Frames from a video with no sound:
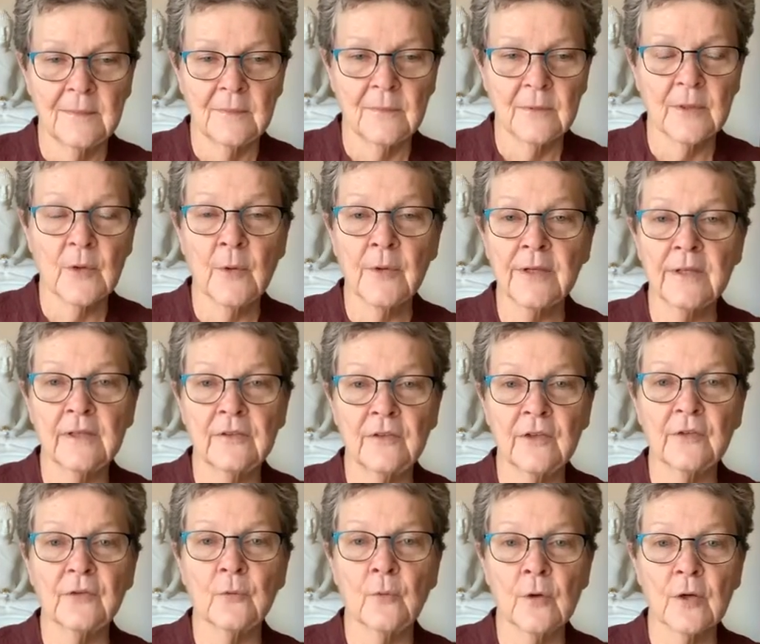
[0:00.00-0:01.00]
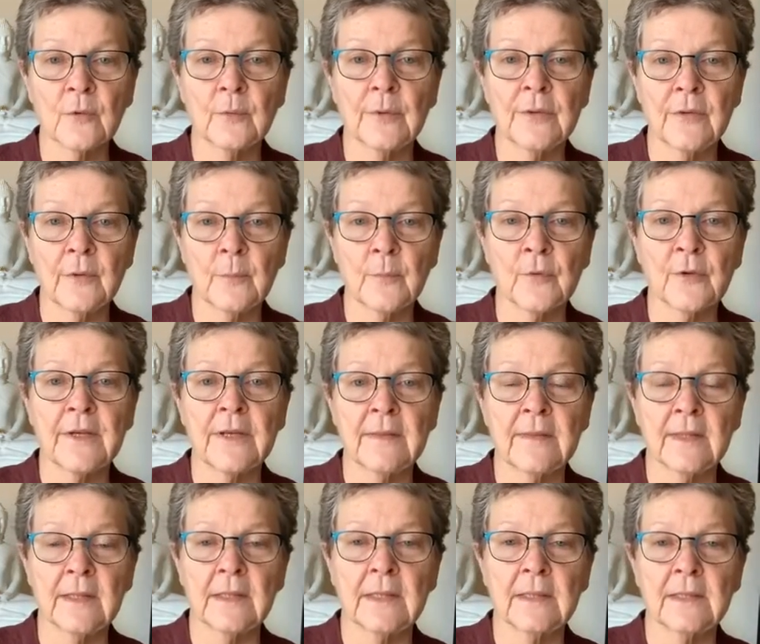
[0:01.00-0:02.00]
we're going to just work with the
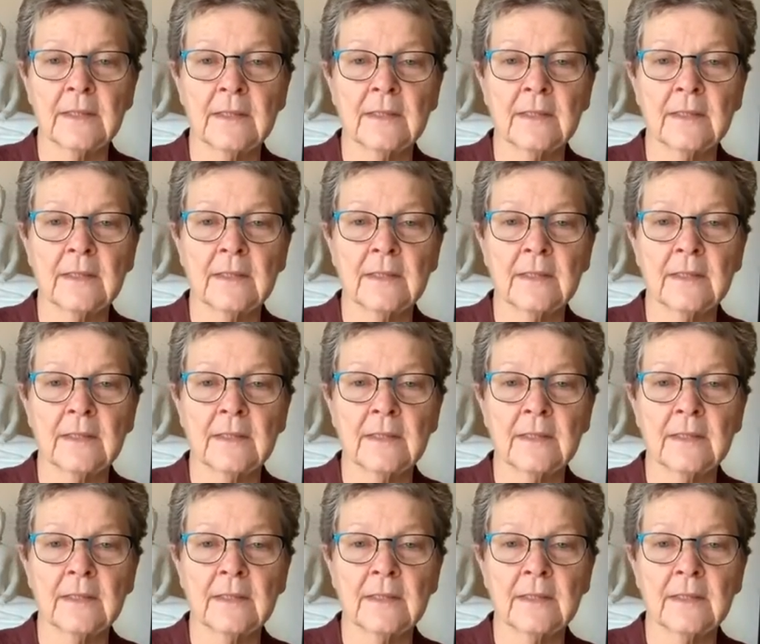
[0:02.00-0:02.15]
breathing.